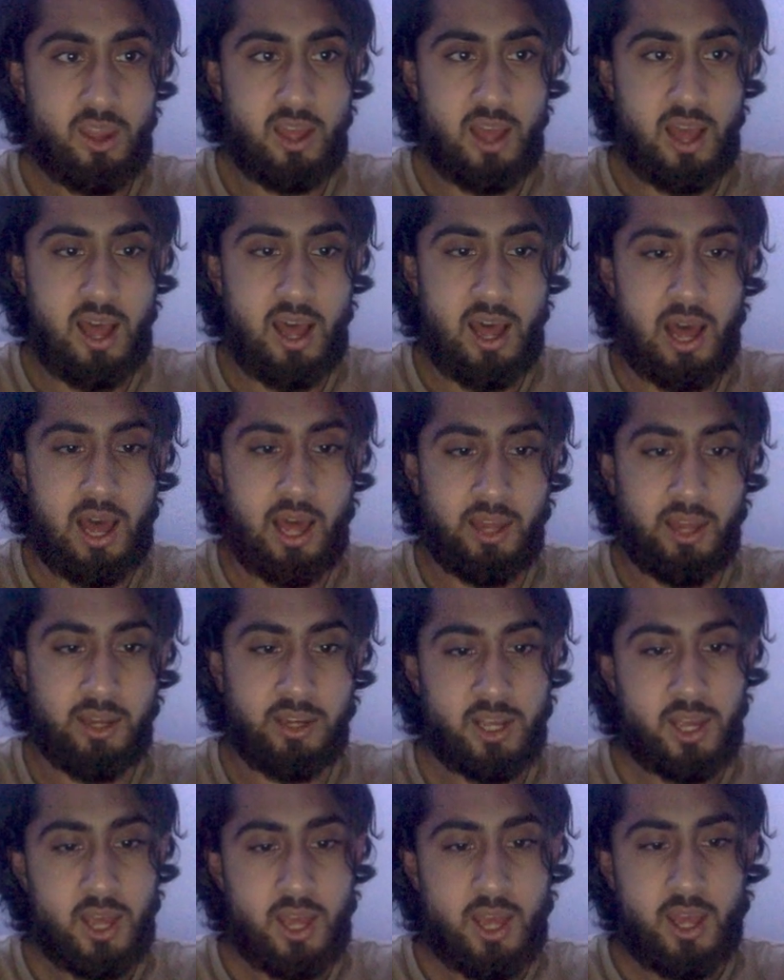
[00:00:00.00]
and
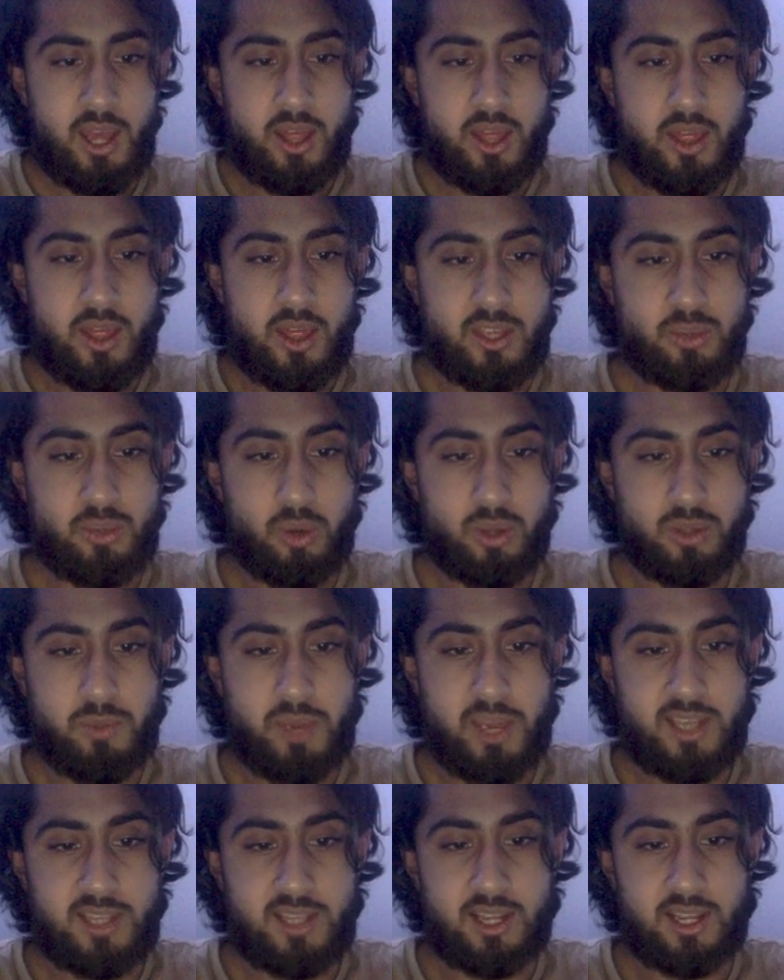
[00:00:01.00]
this was
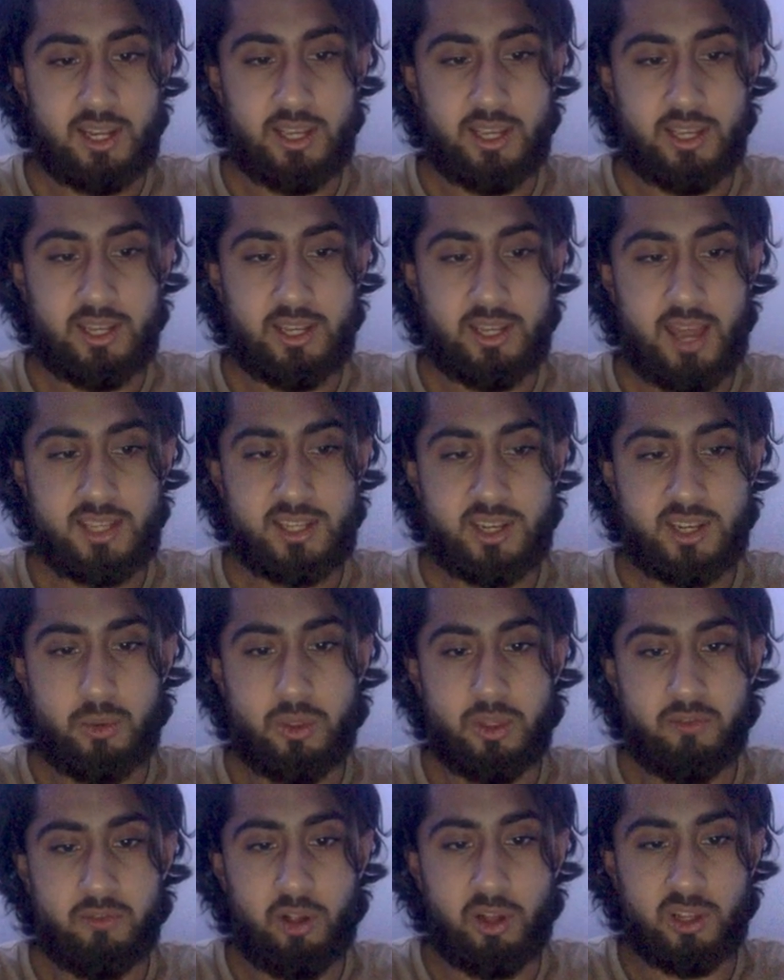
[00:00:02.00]
basically tested with
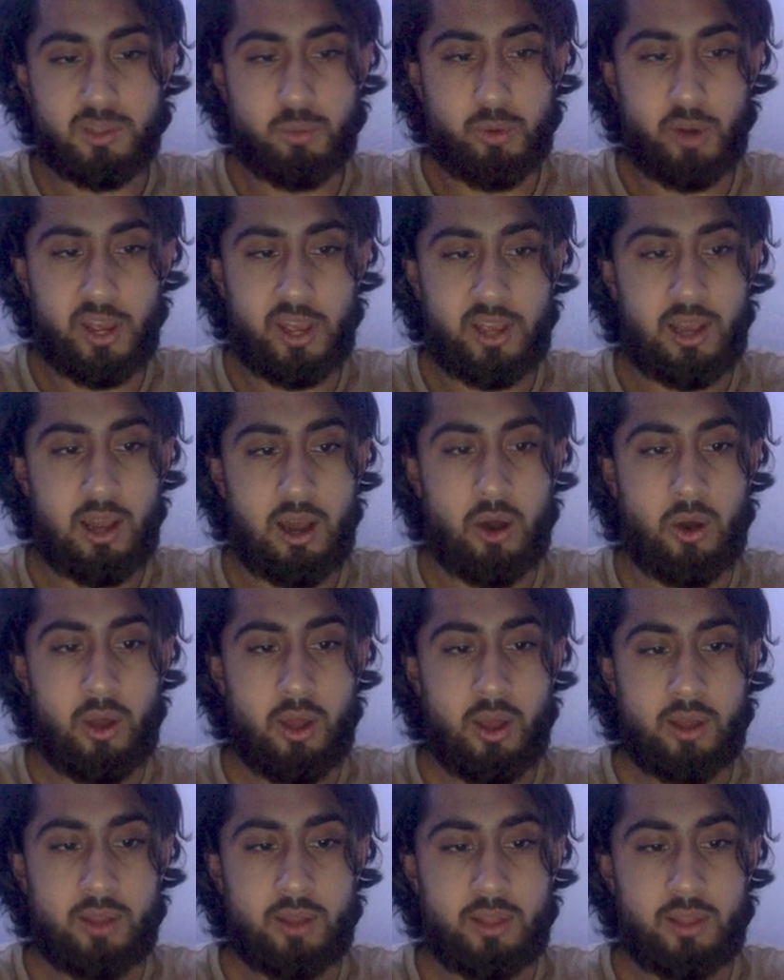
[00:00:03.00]
a false breakout.